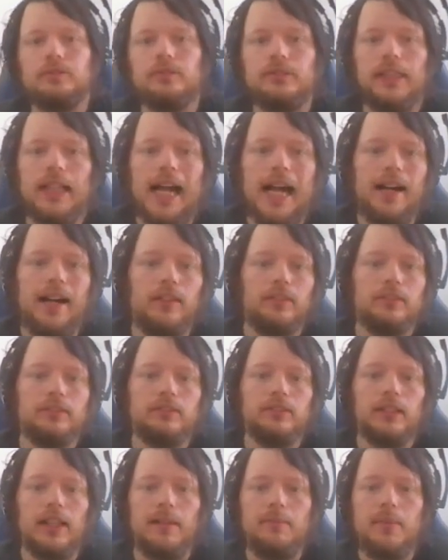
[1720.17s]
Now,
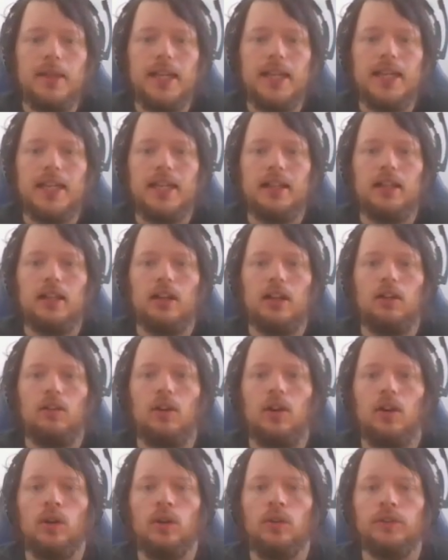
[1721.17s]
let me go
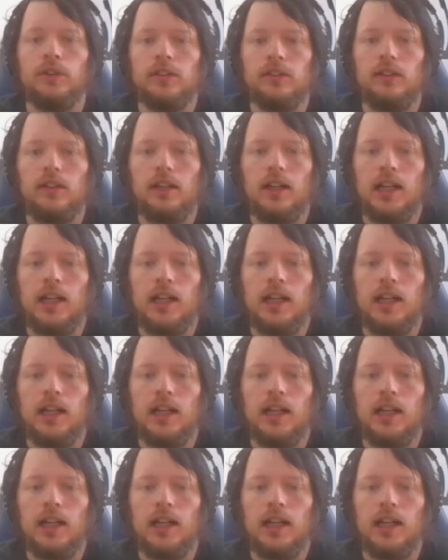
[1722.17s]
over,